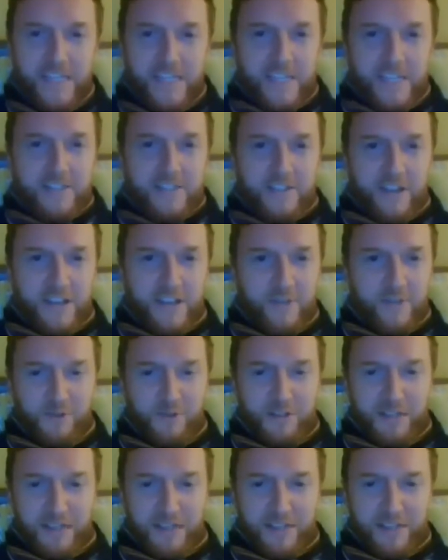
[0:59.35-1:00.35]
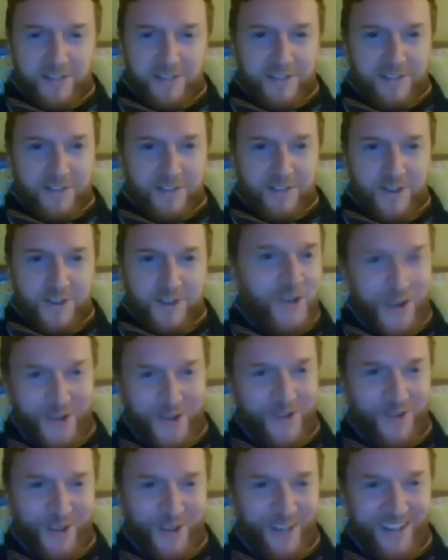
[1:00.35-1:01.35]
So that's what it is. Who
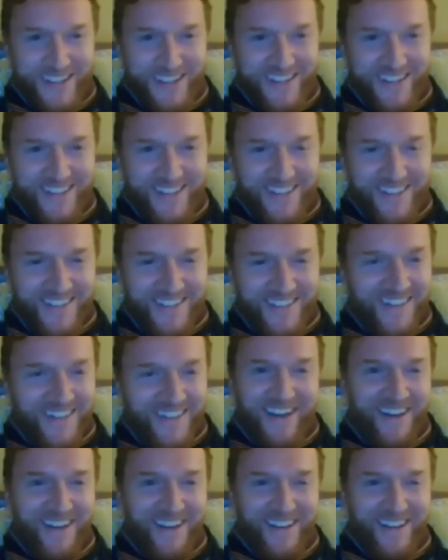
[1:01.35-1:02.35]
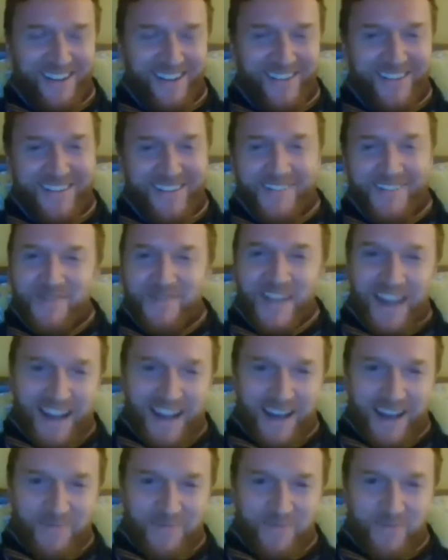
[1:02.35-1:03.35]
knows what it is? I don't know.
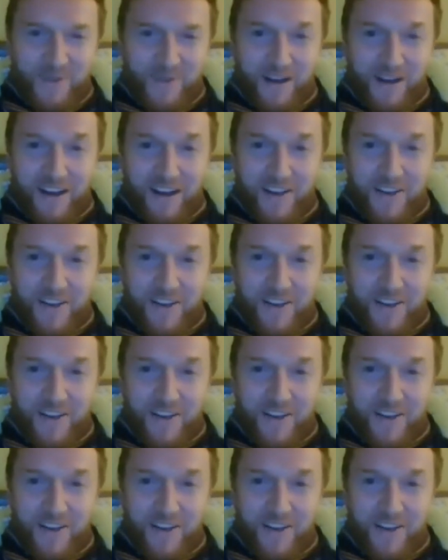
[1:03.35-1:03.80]
But I'm